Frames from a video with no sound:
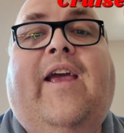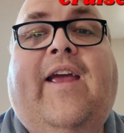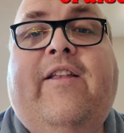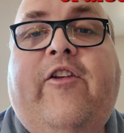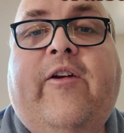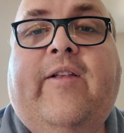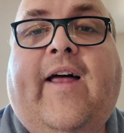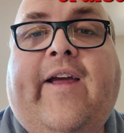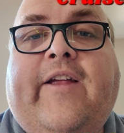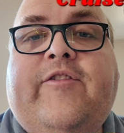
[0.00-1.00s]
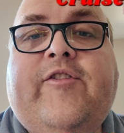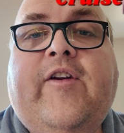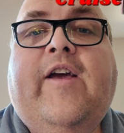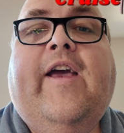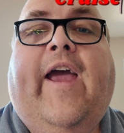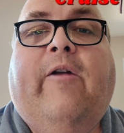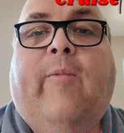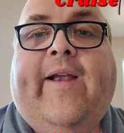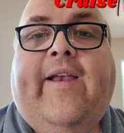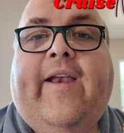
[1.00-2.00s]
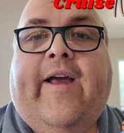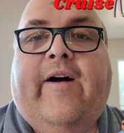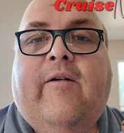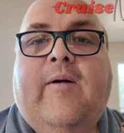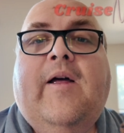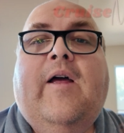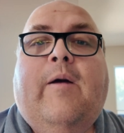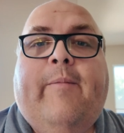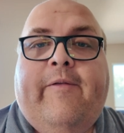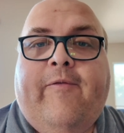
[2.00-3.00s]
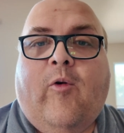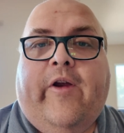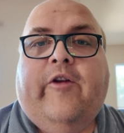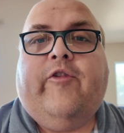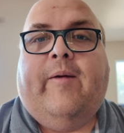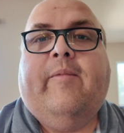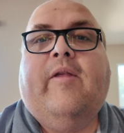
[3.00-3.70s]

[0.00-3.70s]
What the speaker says: into your luggage and ready to go before your trip